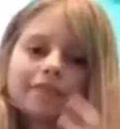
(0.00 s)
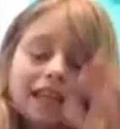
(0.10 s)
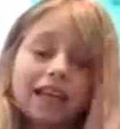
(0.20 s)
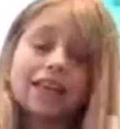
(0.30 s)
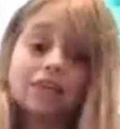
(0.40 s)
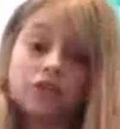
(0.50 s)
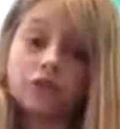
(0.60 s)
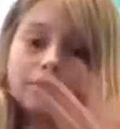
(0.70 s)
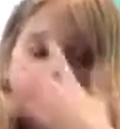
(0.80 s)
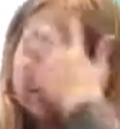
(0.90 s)
that is a
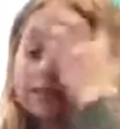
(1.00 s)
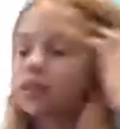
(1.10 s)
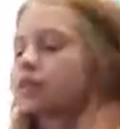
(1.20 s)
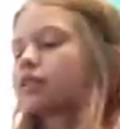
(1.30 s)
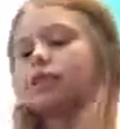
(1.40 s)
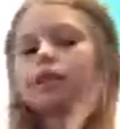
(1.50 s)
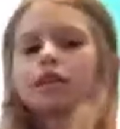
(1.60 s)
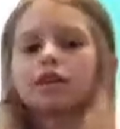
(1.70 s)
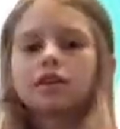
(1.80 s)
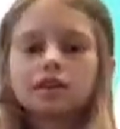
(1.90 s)
treat because
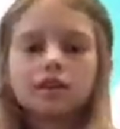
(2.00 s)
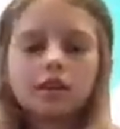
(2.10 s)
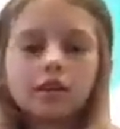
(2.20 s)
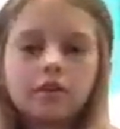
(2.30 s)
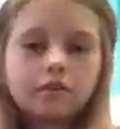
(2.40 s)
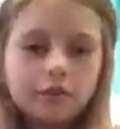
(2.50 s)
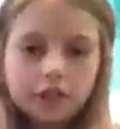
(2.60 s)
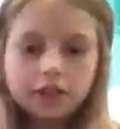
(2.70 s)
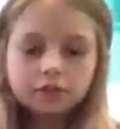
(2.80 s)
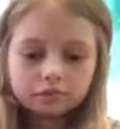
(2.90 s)
of, you
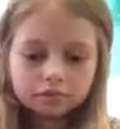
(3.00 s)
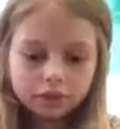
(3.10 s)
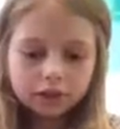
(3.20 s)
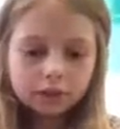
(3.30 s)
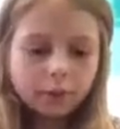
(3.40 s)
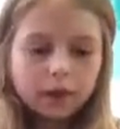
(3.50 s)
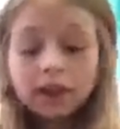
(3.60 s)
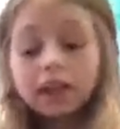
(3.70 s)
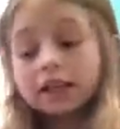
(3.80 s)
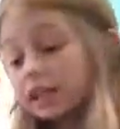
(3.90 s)
know,
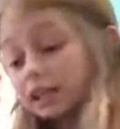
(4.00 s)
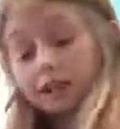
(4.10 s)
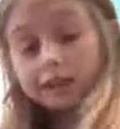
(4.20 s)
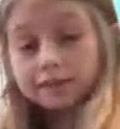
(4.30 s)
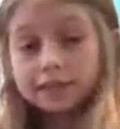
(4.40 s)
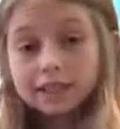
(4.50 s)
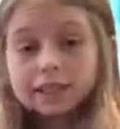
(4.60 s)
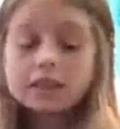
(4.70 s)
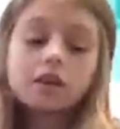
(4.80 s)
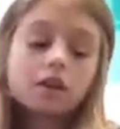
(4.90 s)
and he loves
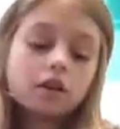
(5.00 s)
these.